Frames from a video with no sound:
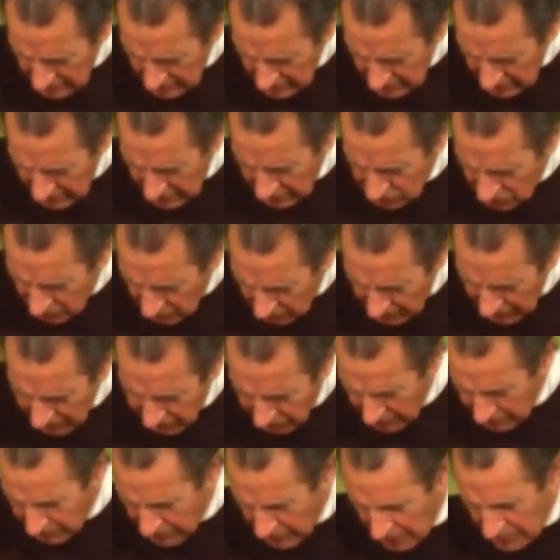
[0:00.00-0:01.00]
as you have
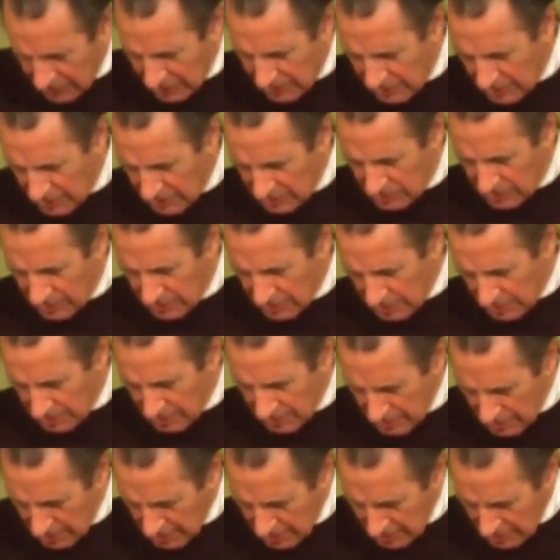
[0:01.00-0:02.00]
provided it.
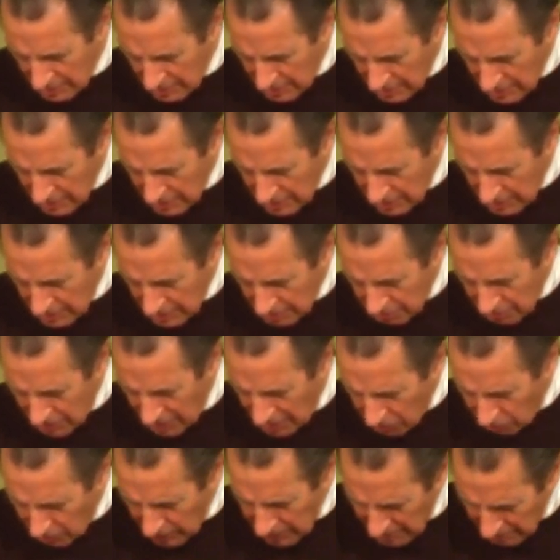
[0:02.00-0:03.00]
May
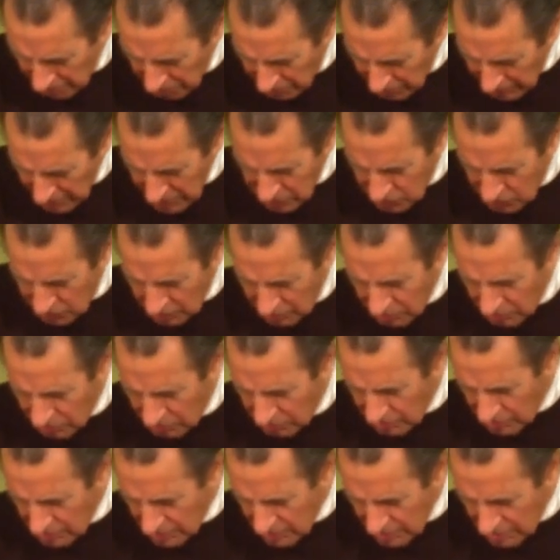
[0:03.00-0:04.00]
we embrace you
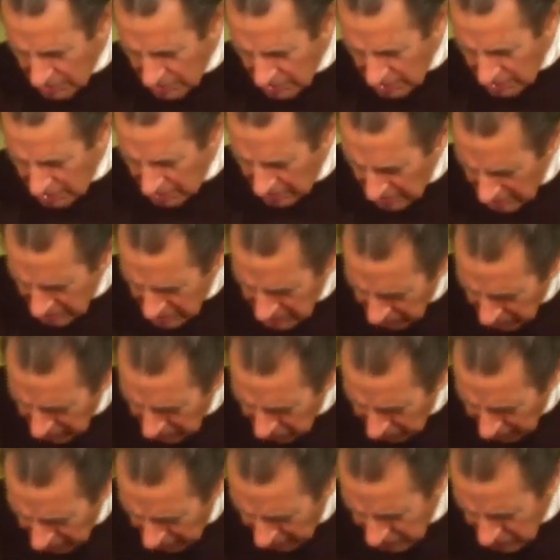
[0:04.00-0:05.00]
in intimate
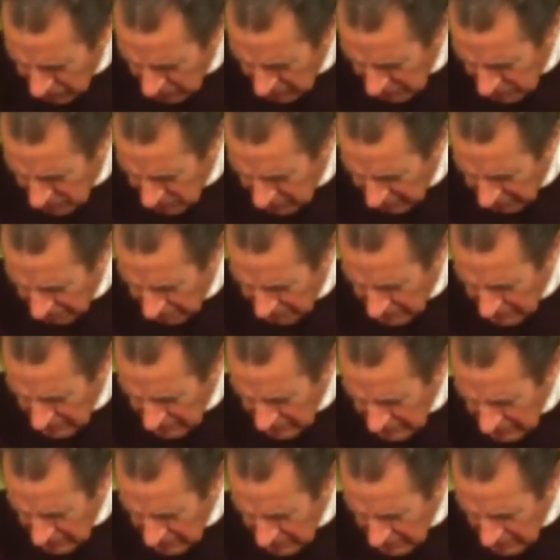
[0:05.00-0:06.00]
relationship
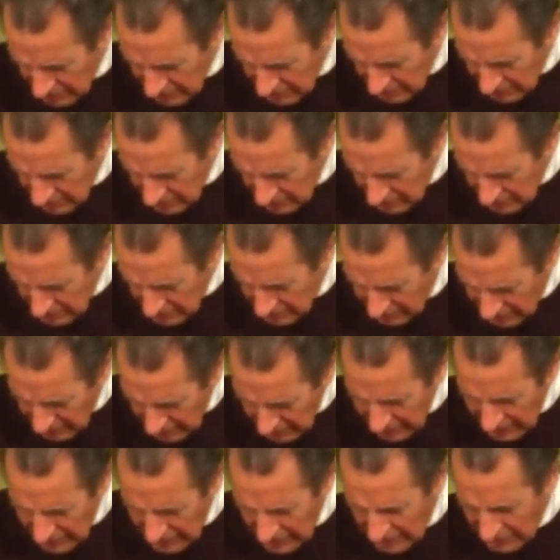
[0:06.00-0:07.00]

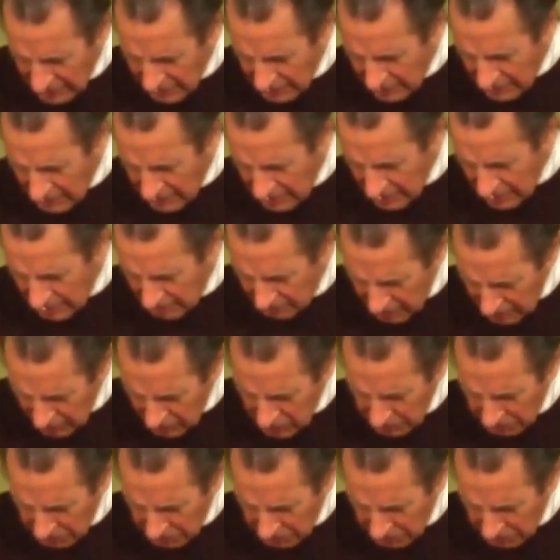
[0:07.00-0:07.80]
today in this